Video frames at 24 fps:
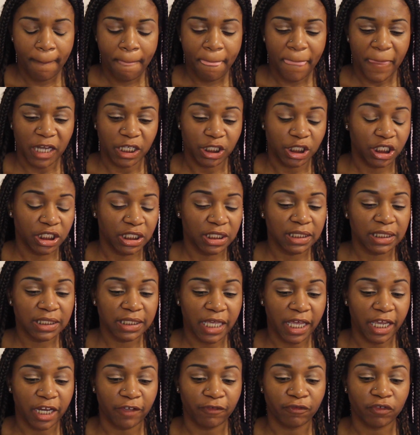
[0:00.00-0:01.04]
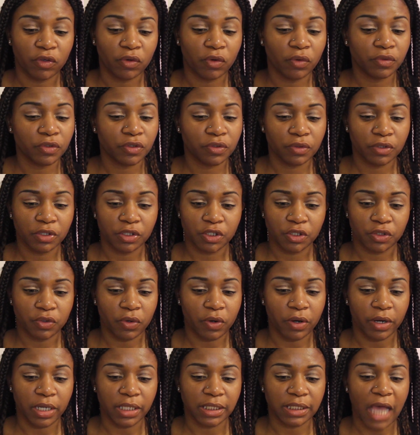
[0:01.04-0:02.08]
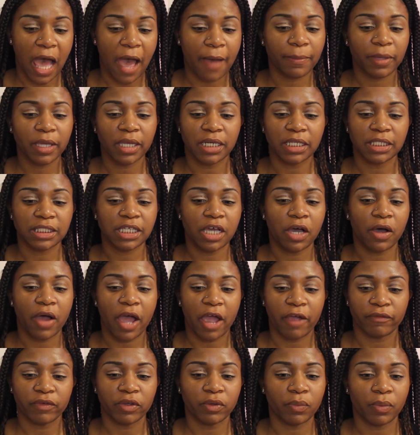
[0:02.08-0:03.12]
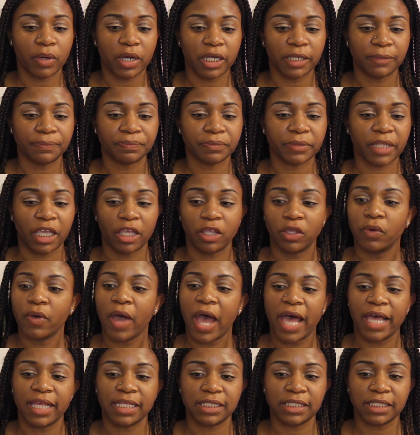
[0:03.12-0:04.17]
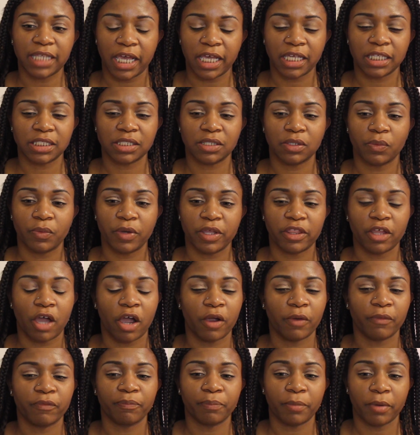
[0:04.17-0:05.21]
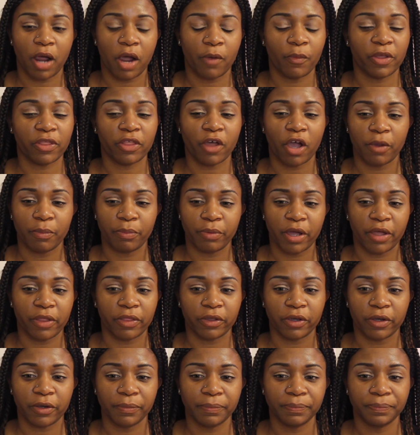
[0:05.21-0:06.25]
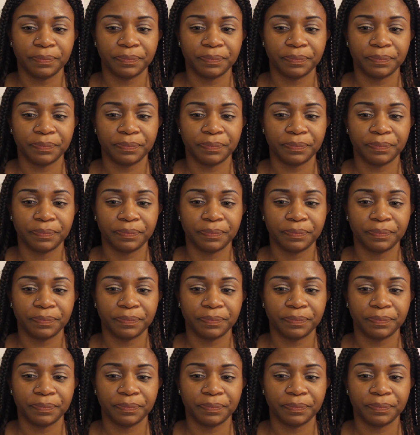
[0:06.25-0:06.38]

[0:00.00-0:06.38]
And she said, if you don't do the chores, I'm going to tell everyone that you had sex with our brother.